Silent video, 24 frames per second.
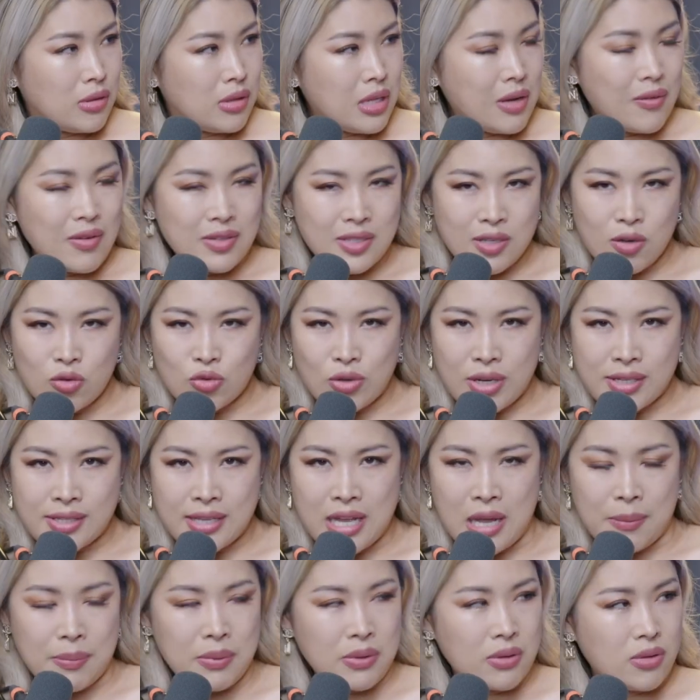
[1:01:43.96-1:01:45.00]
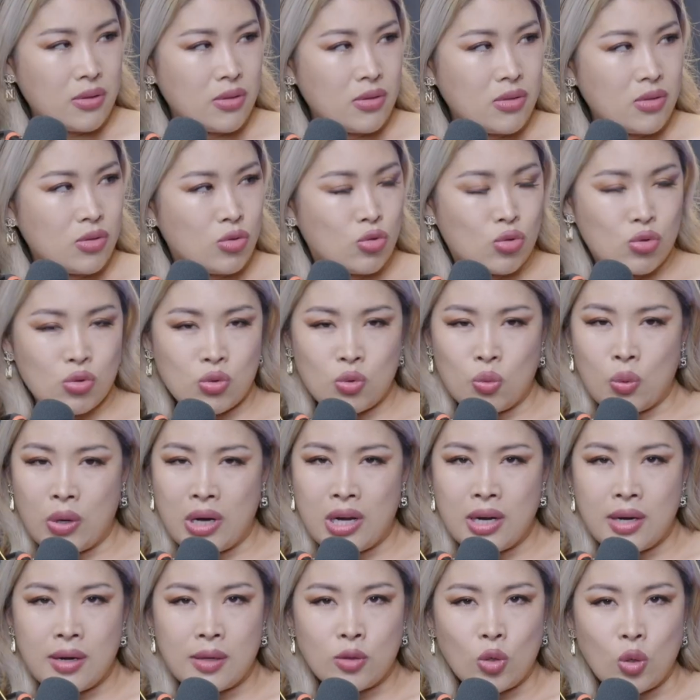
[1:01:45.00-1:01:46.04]
Never seen you dress up.
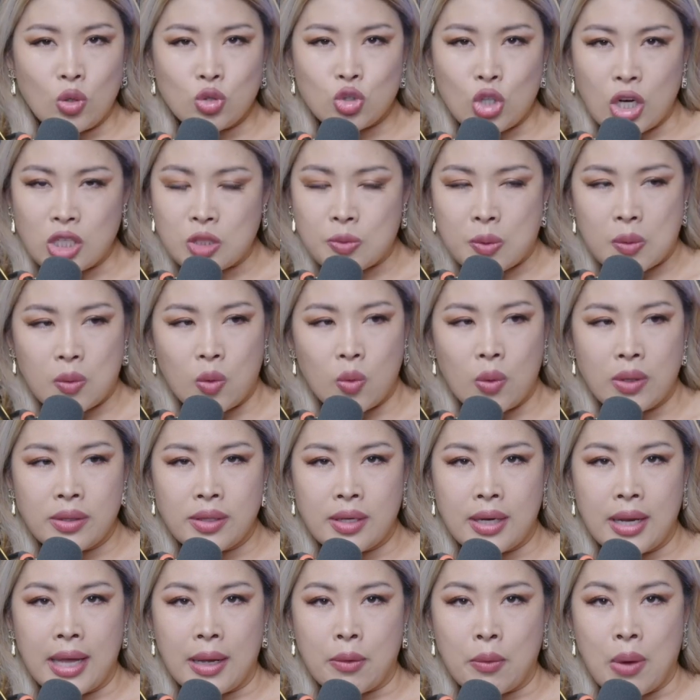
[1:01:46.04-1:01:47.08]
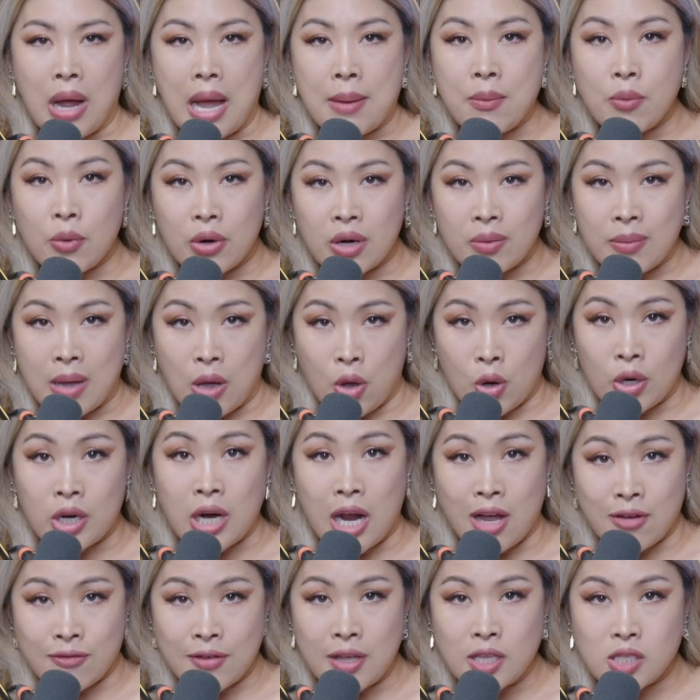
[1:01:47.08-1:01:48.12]
Don't judge people when I'm wearing my hooker
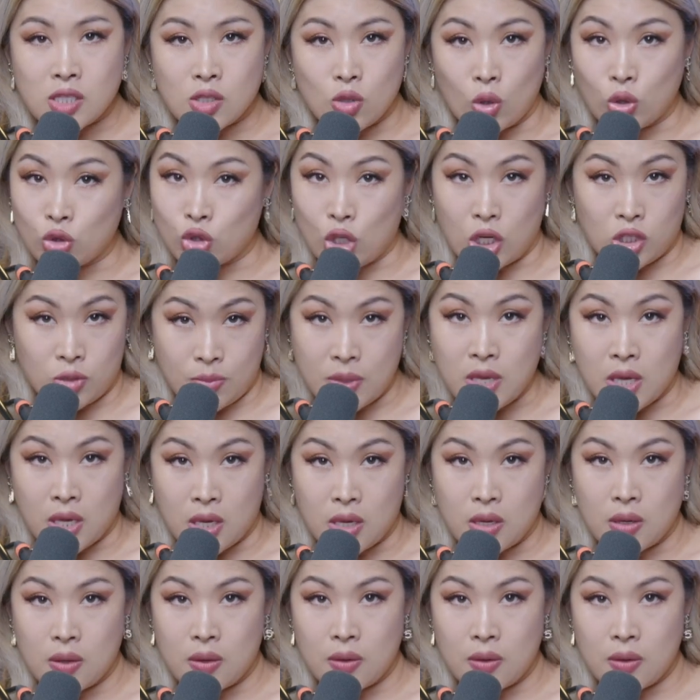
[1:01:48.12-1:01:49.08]
outfits. Don't judge me.